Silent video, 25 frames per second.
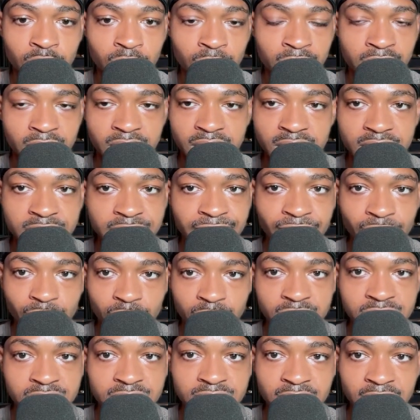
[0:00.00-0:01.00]
get this
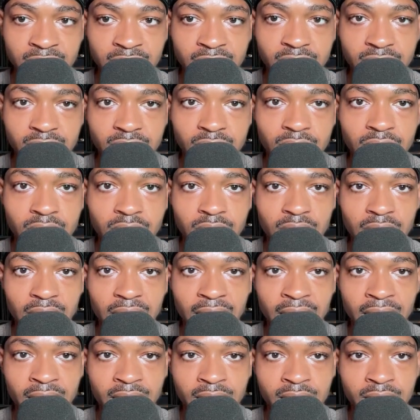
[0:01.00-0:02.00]
voice set.
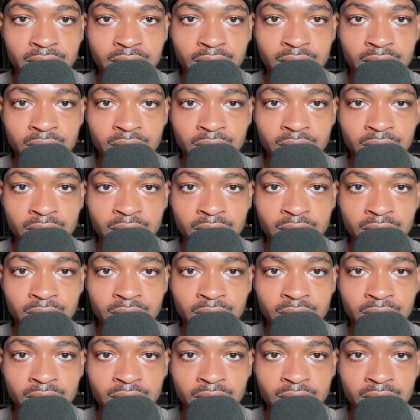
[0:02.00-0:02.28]
And